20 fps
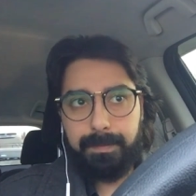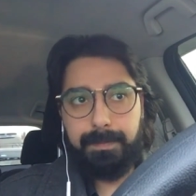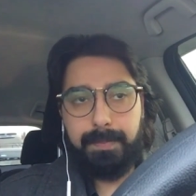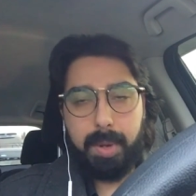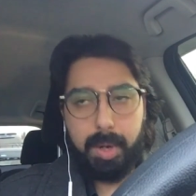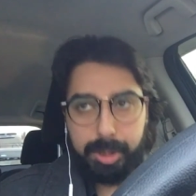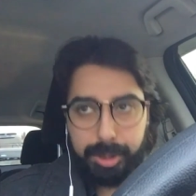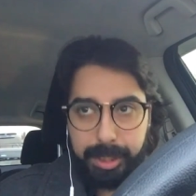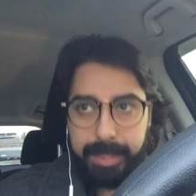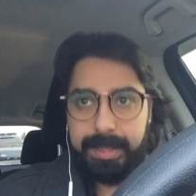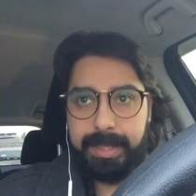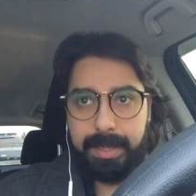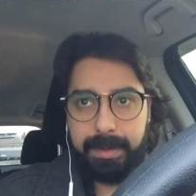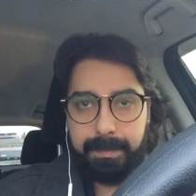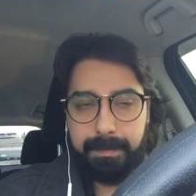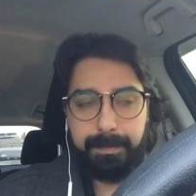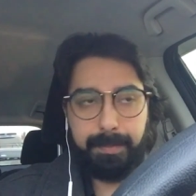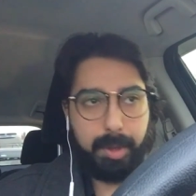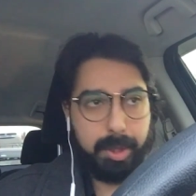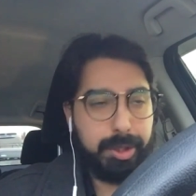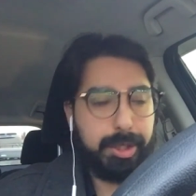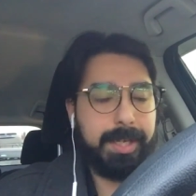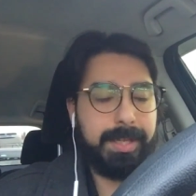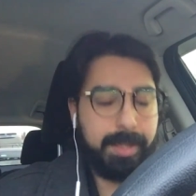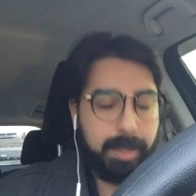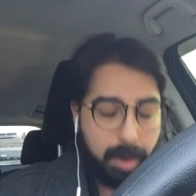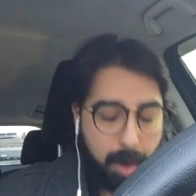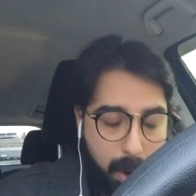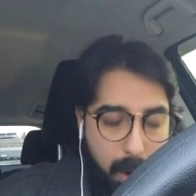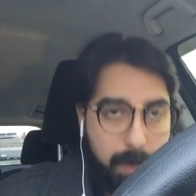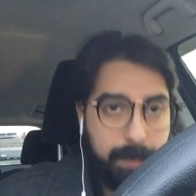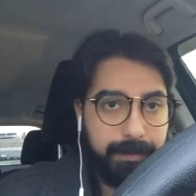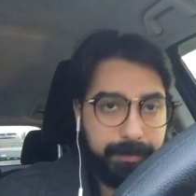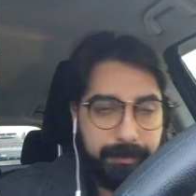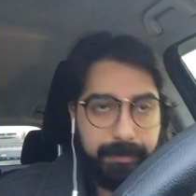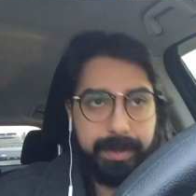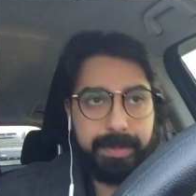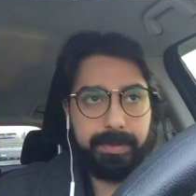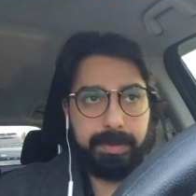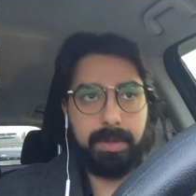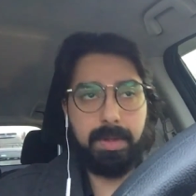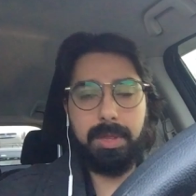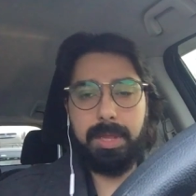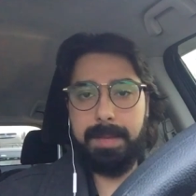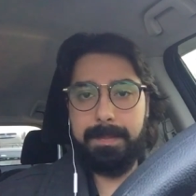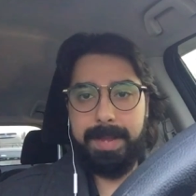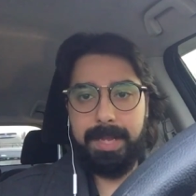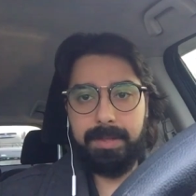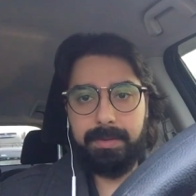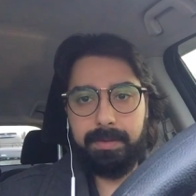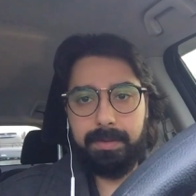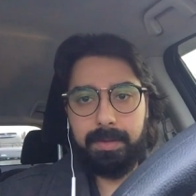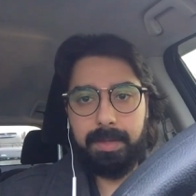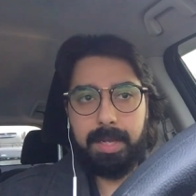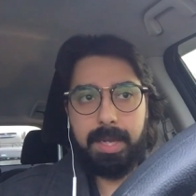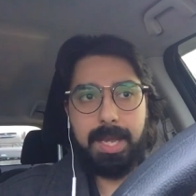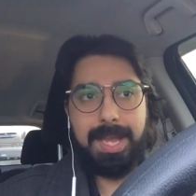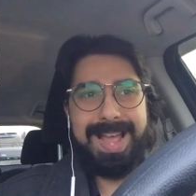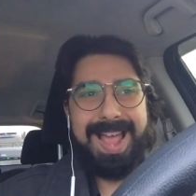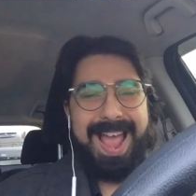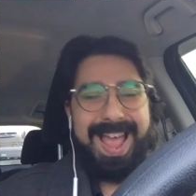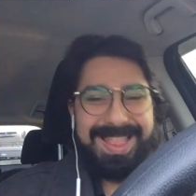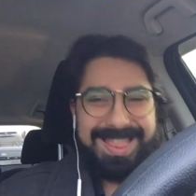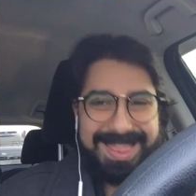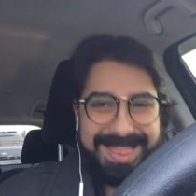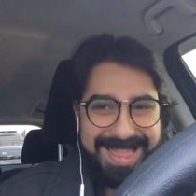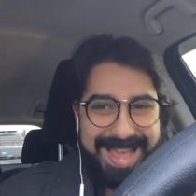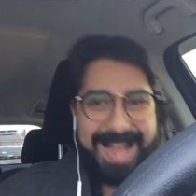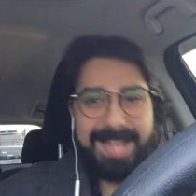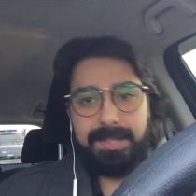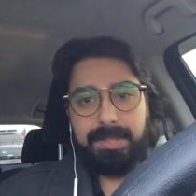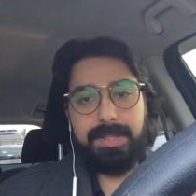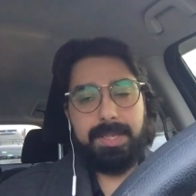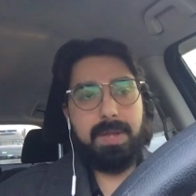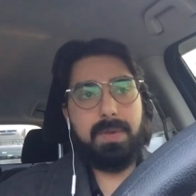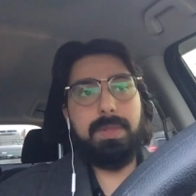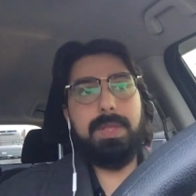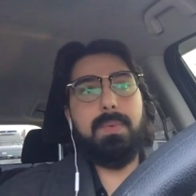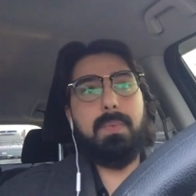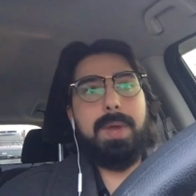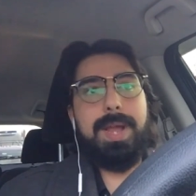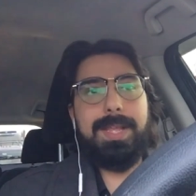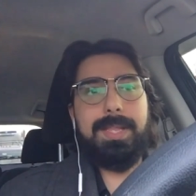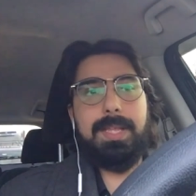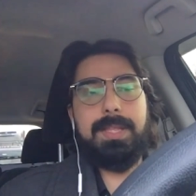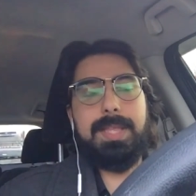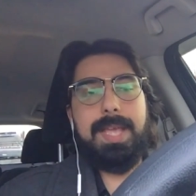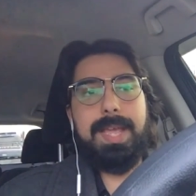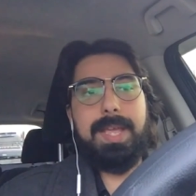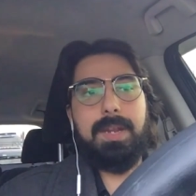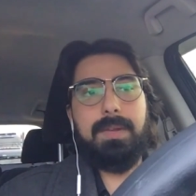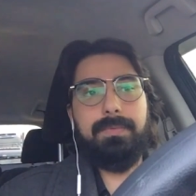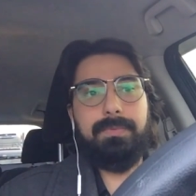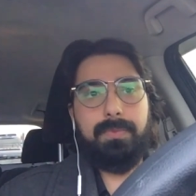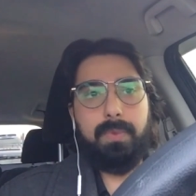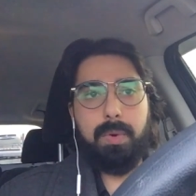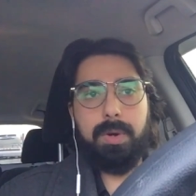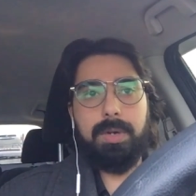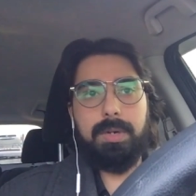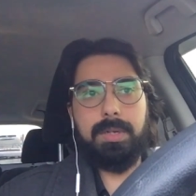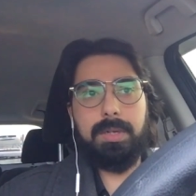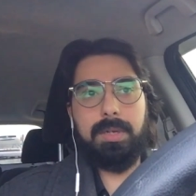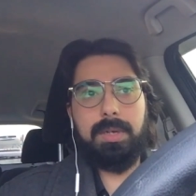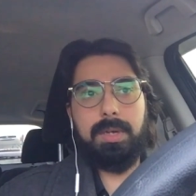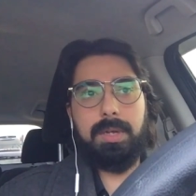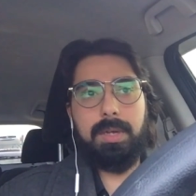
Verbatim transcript: pushing them pushing their own physical limits and that's the only way that they can afford